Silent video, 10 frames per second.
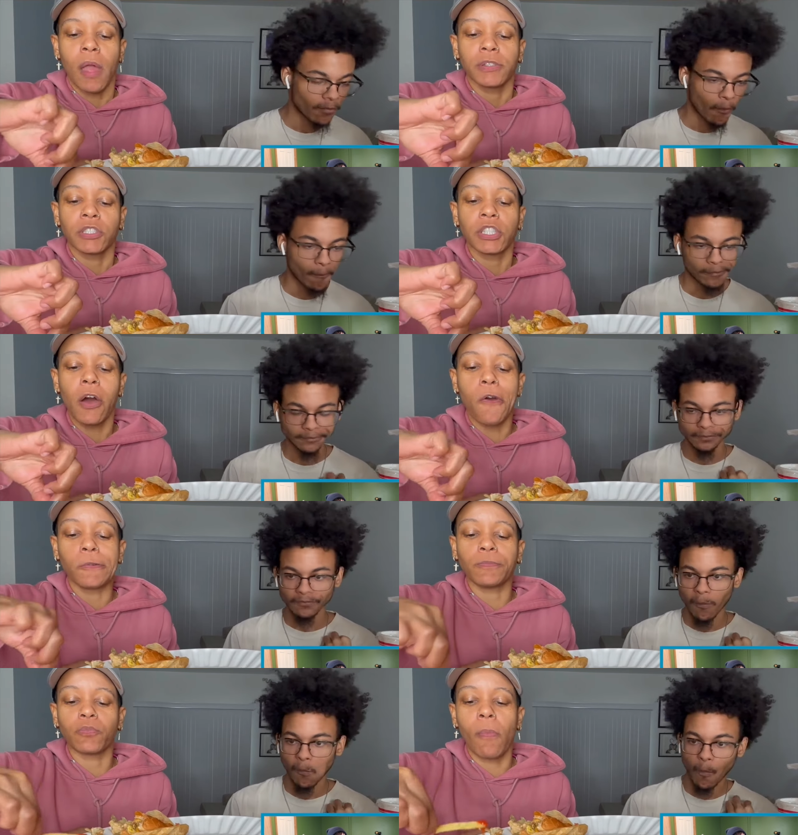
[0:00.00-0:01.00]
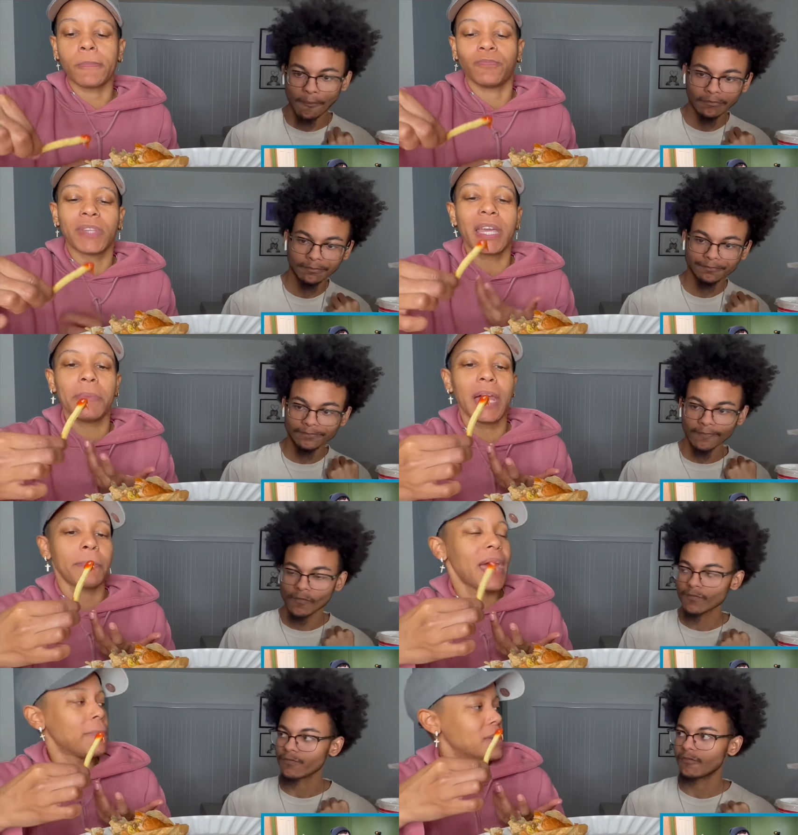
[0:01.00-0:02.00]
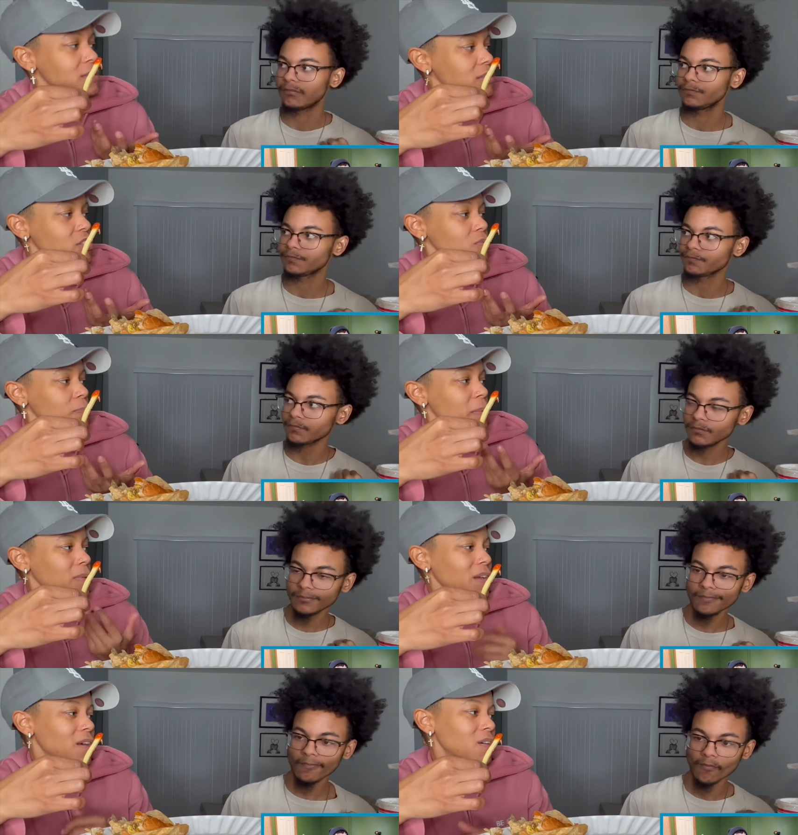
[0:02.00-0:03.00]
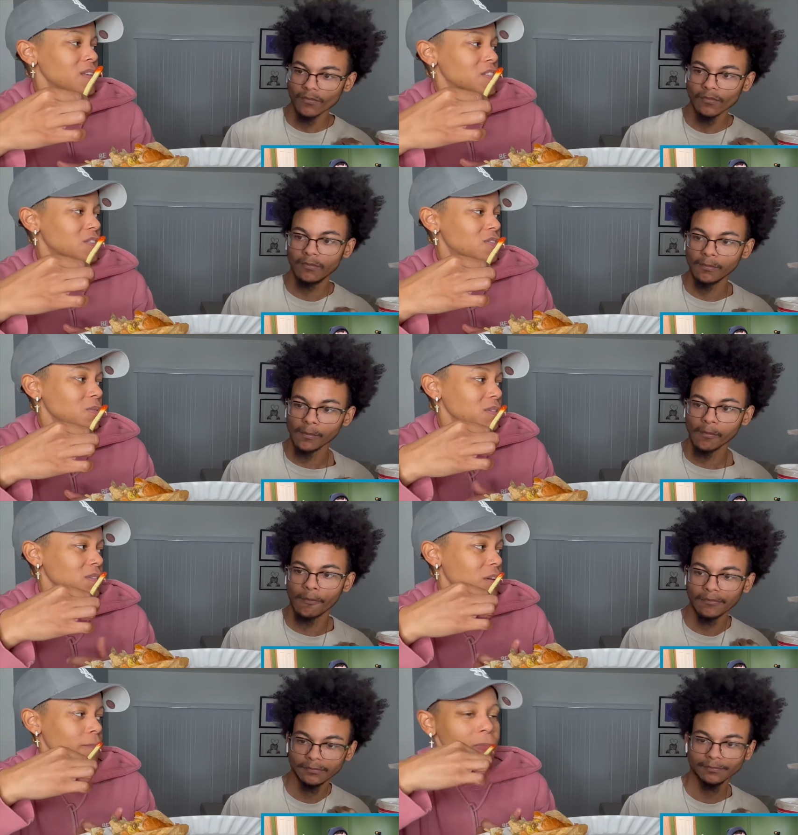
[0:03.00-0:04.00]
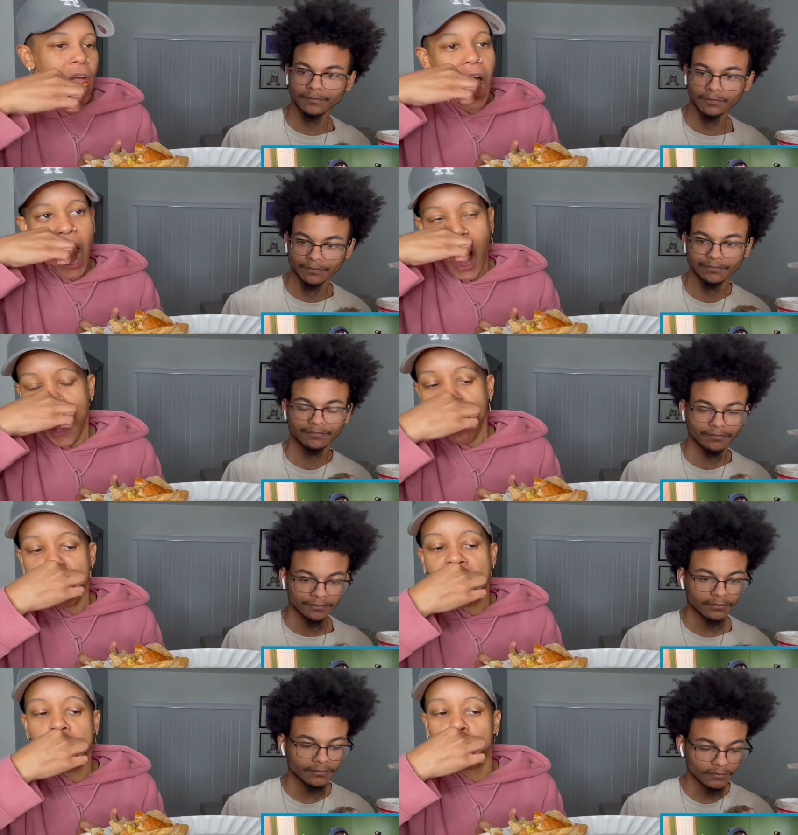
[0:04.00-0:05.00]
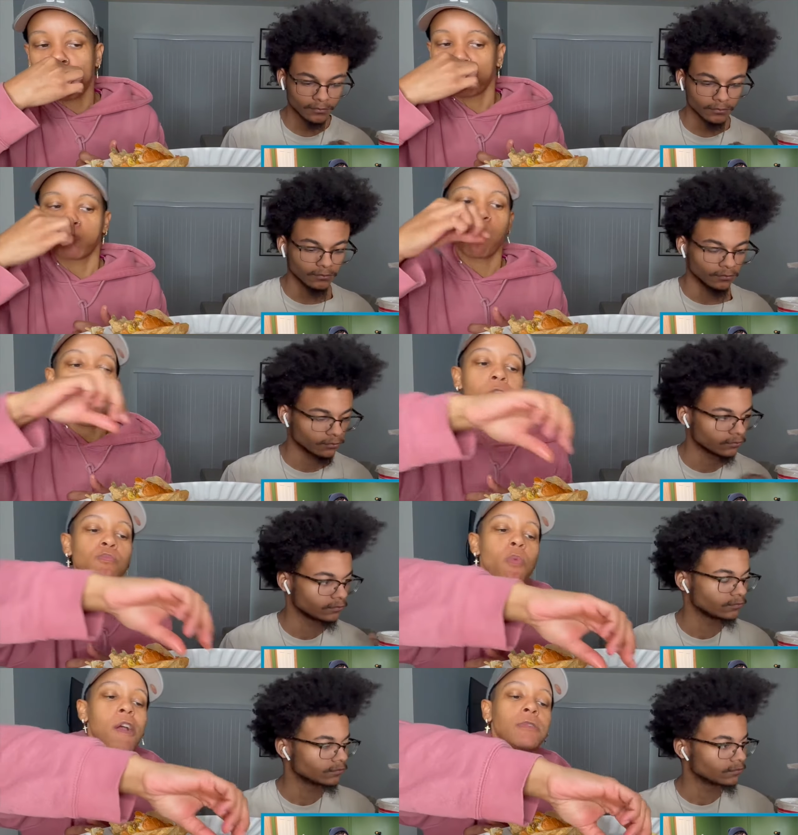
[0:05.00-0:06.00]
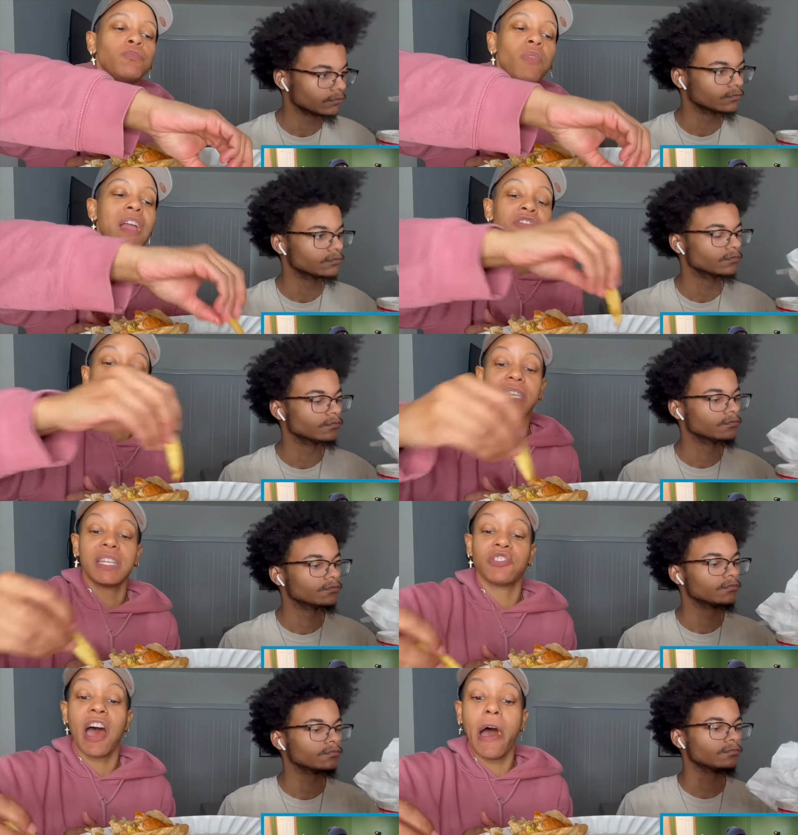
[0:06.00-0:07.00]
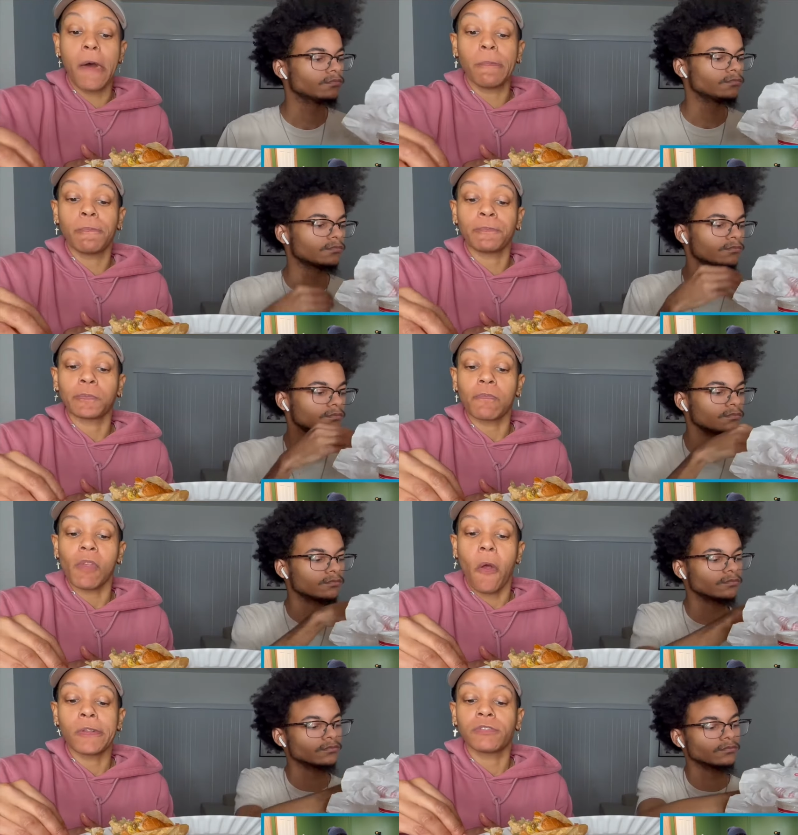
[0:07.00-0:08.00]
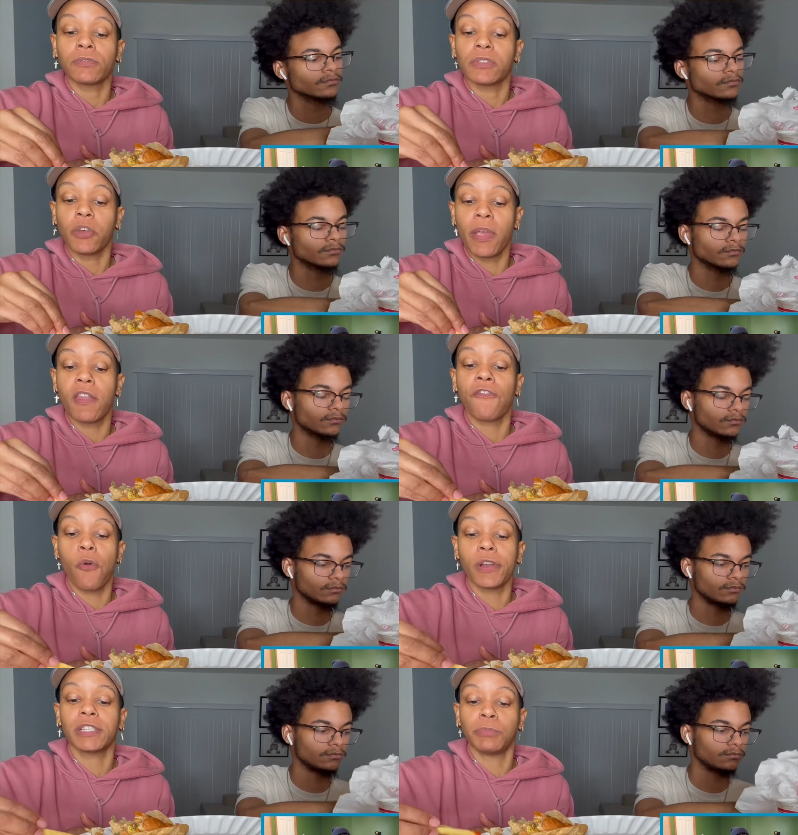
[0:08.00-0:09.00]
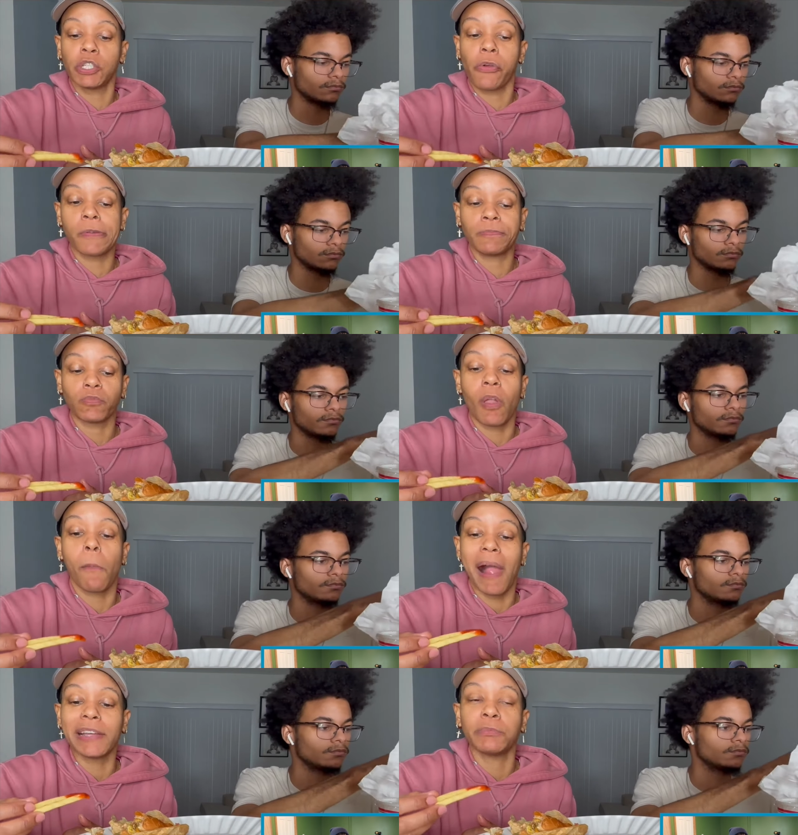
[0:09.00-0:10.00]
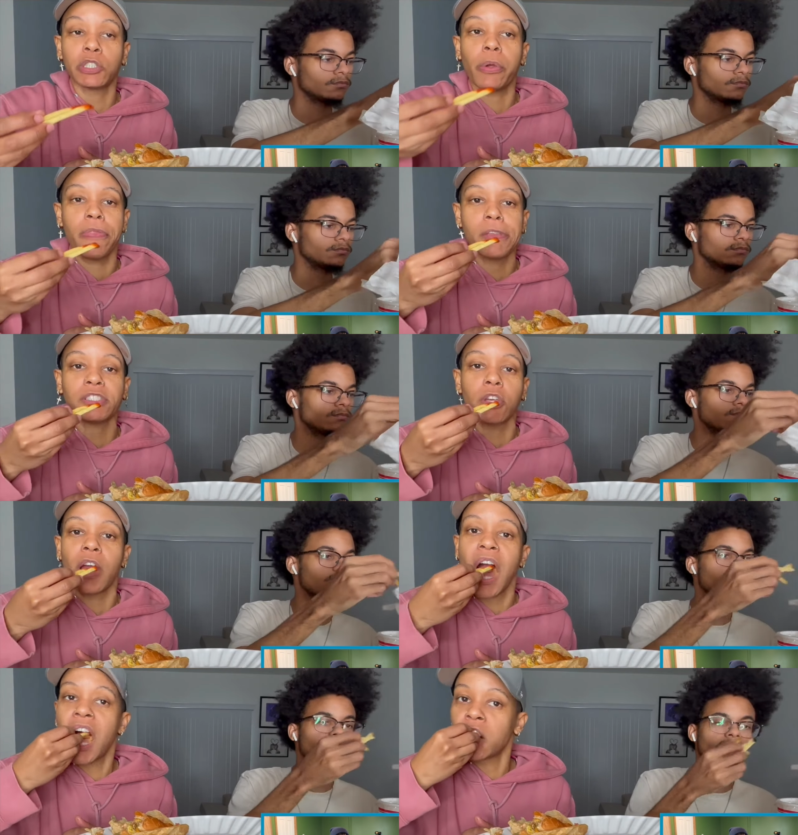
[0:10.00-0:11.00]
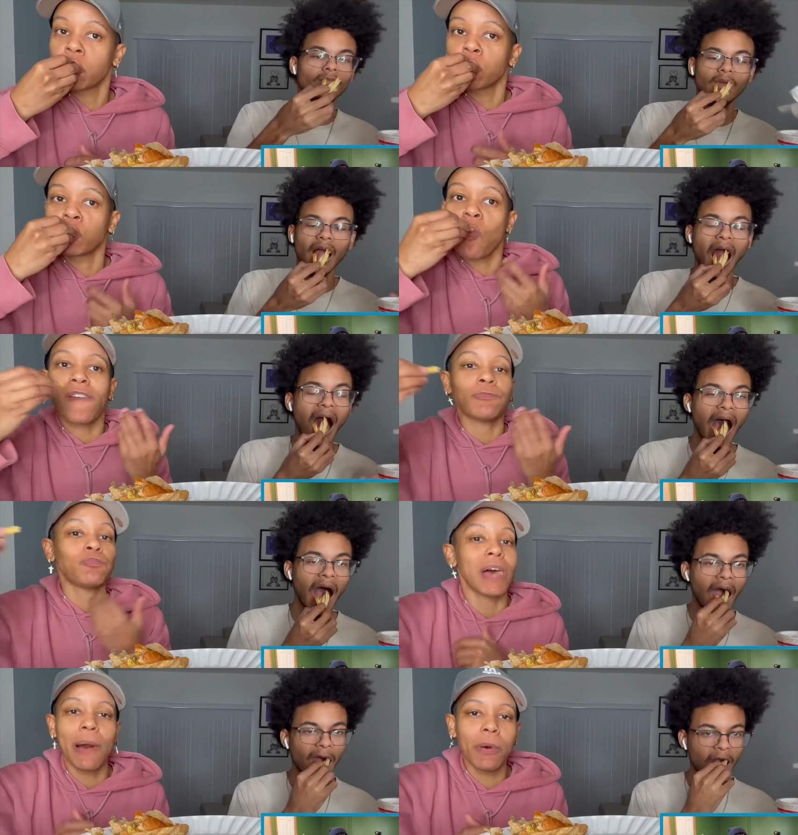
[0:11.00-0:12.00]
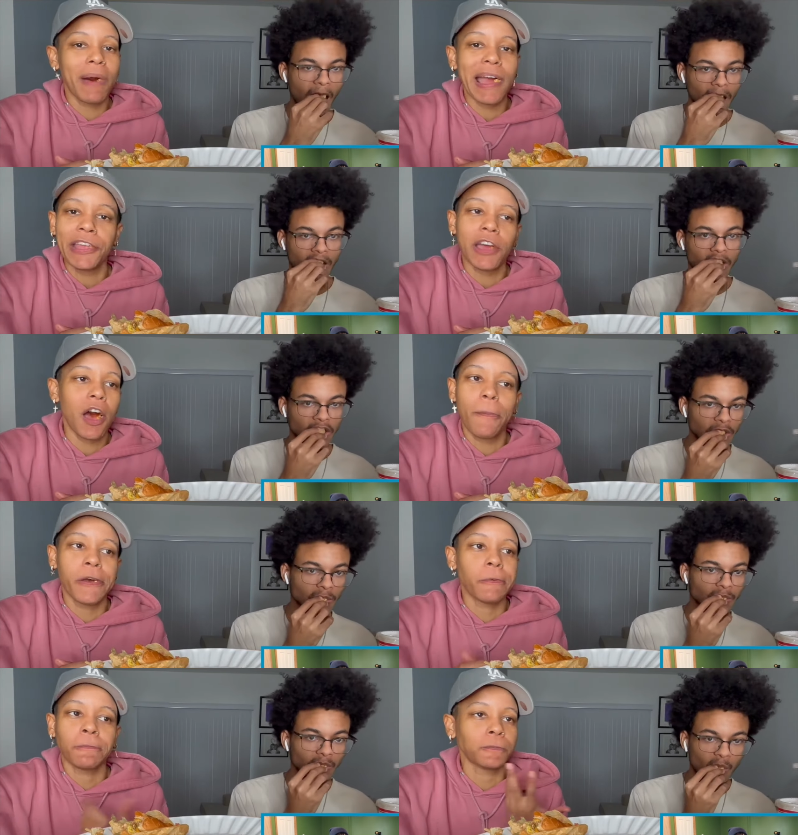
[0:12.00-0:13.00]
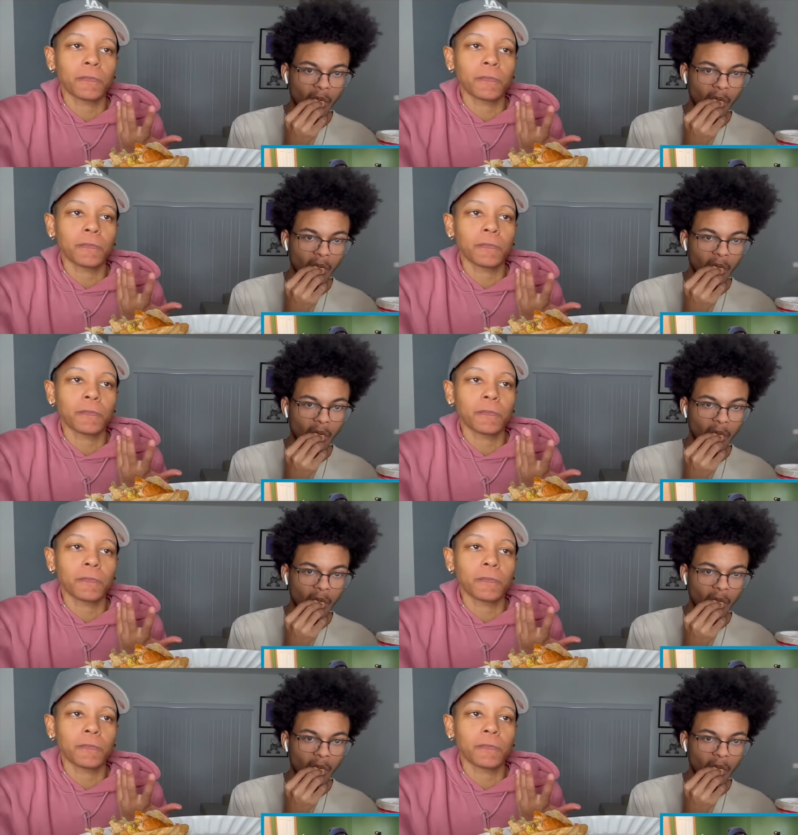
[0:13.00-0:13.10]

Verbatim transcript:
Speaker 1: So that could be like bad business too. People like, oh, his, you know, so he's gonna get a job so he can afford a computer, buy a computer, and then start. I will buy it, y'all, but